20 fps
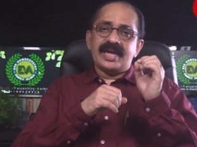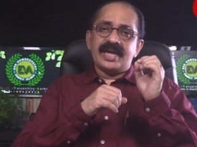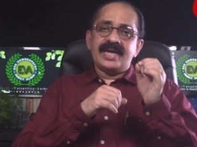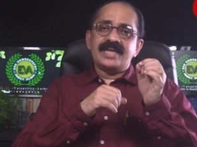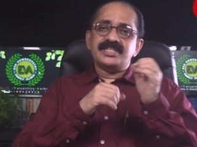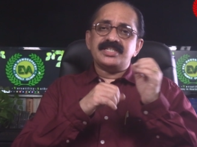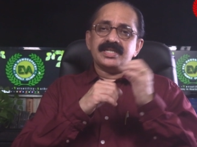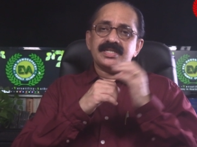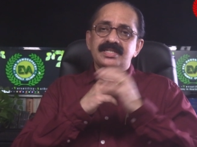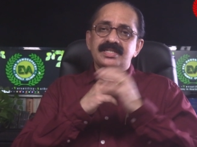
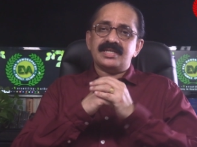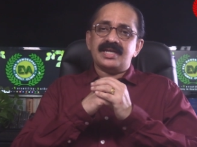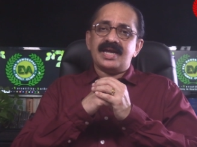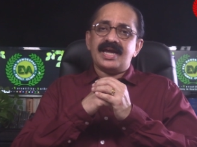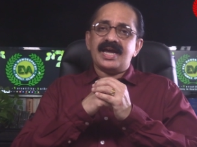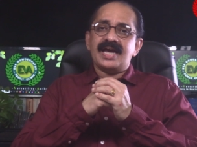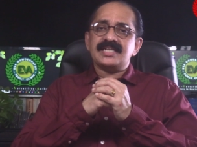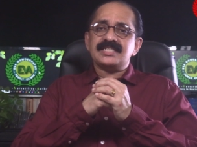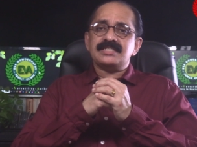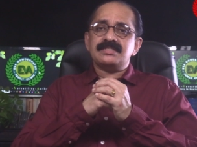agent
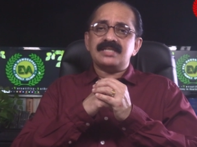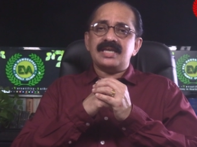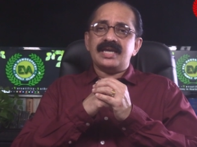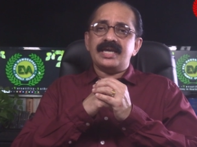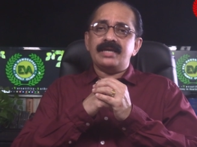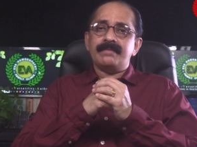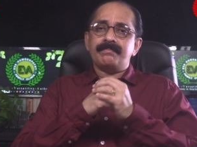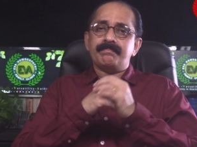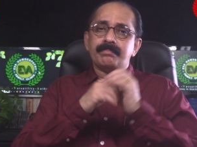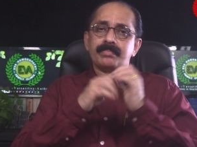has
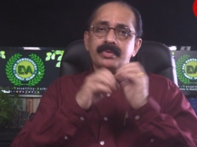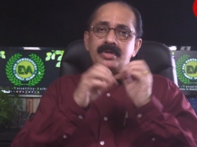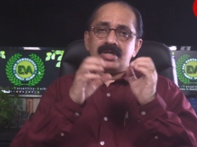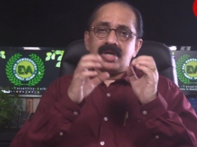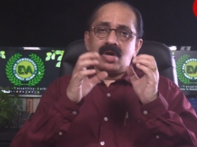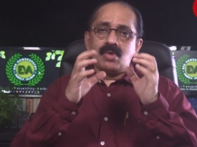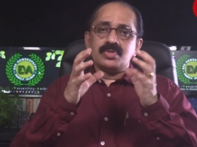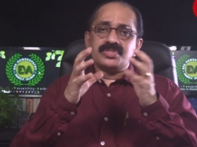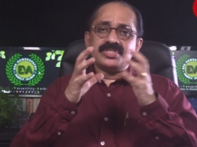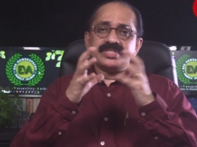a
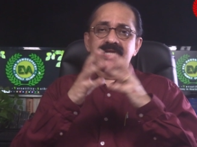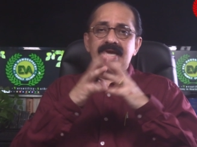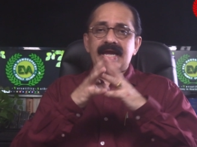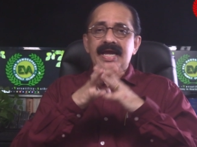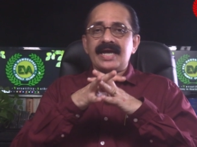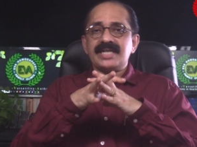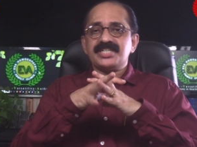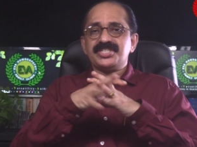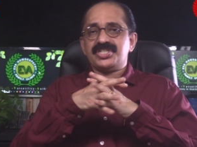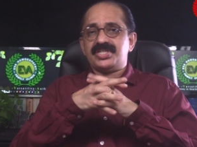pronounced
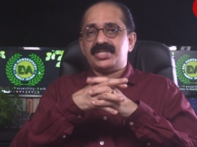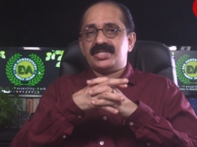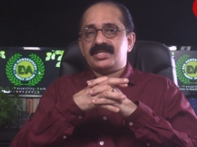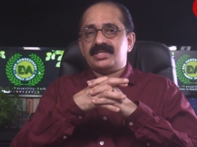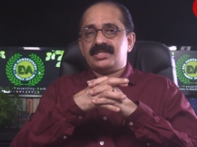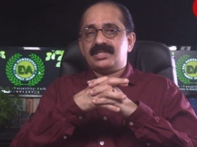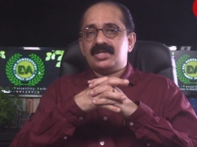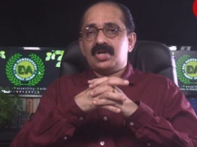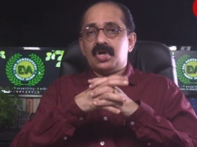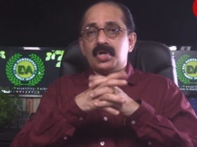action
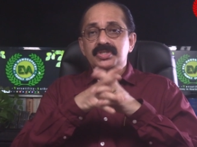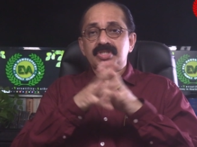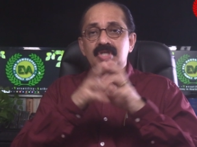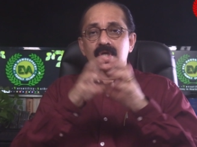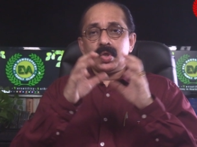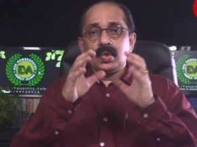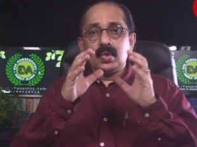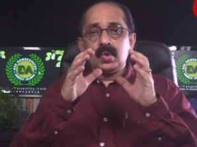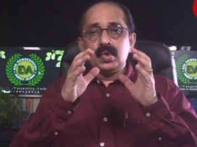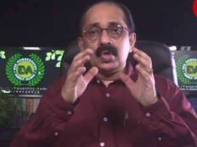on the
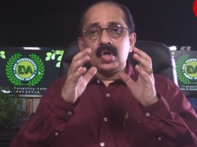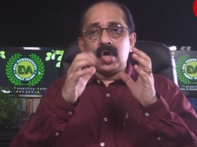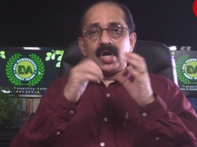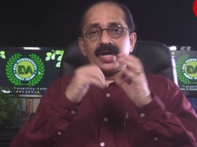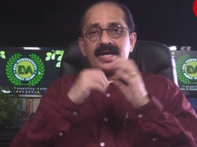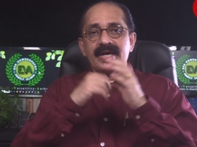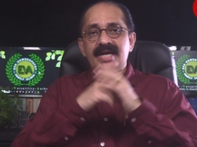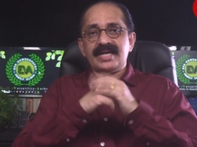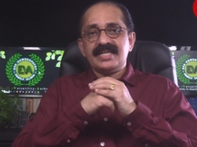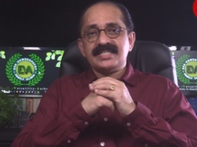whole
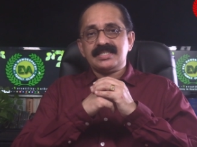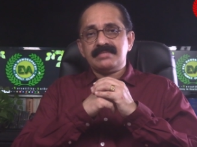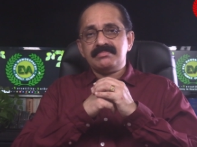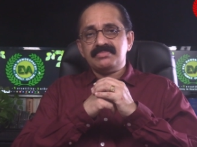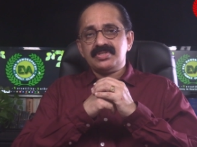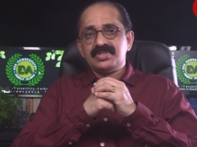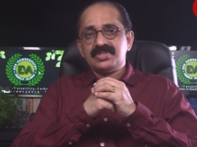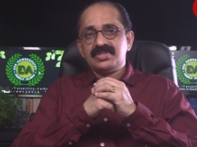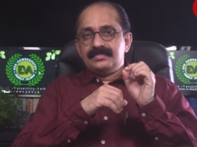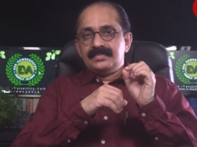
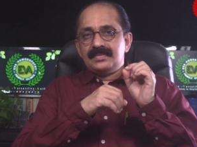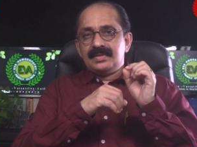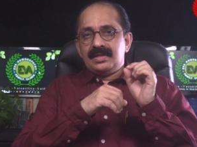organisms.